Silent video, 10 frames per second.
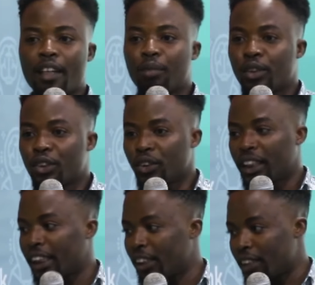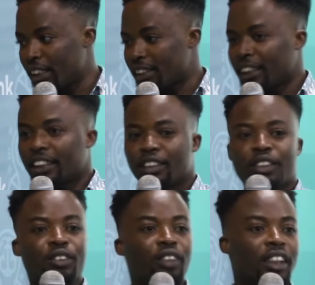I bought you a car, you're excited,
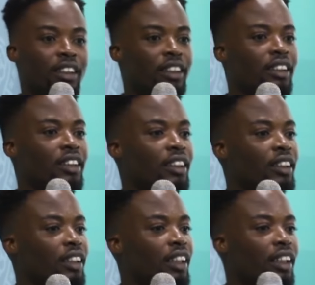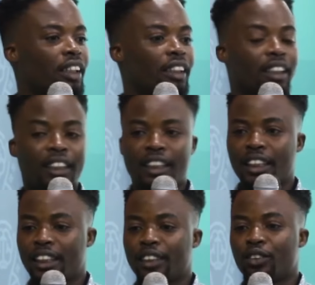you went to hit the
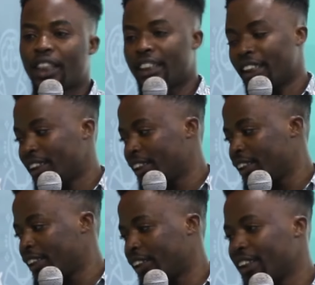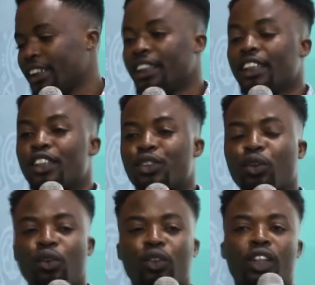car and you are dead, right?
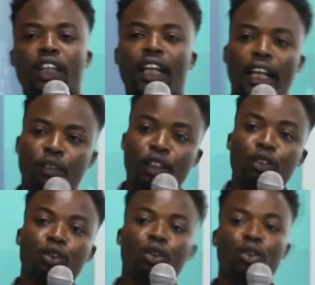So, and when